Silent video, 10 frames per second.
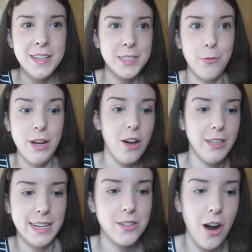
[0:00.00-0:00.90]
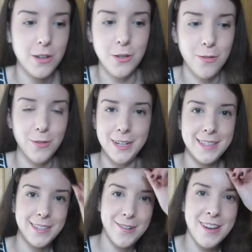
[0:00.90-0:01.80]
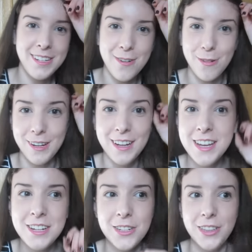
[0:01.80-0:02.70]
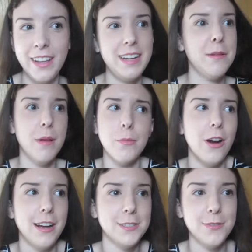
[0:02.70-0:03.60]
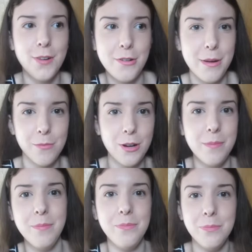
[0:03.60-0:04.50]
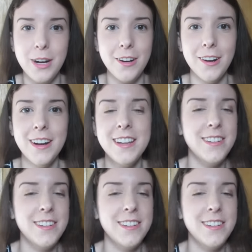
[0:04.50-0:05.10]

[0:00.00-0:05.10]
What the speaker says: so we all like talked over it so no one could like memorize her phone number and bug her.